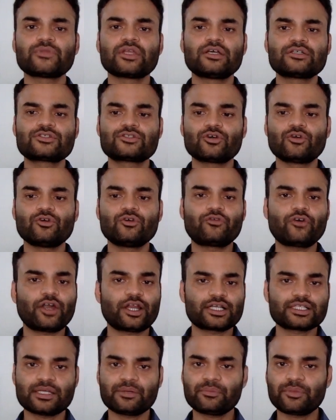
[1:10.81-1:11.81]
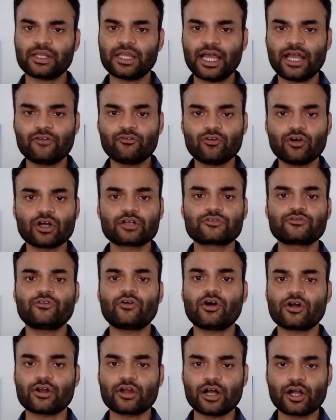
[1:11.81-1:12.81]
So for example, I worked
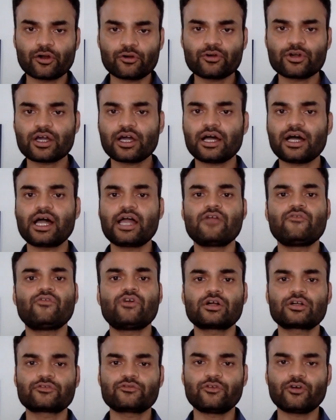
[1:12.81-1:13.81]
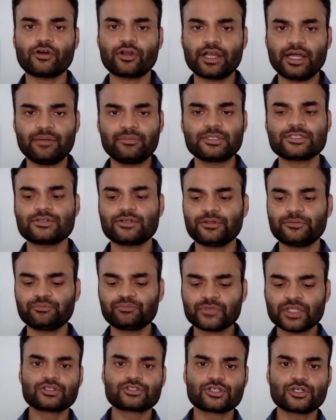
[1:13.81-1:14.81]
for Agoda, I worked for Amazon.
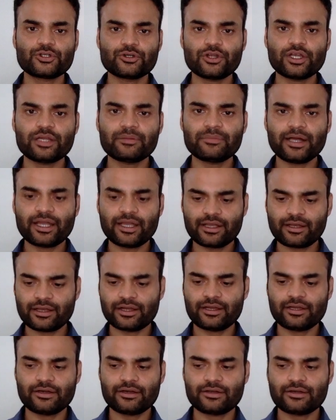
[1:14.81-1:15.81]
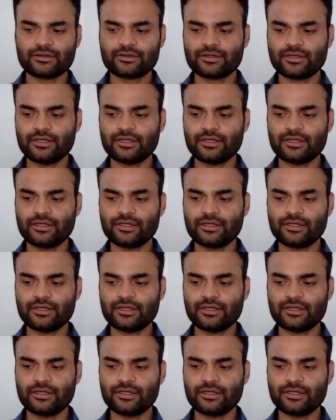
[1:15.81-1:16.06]
So during my career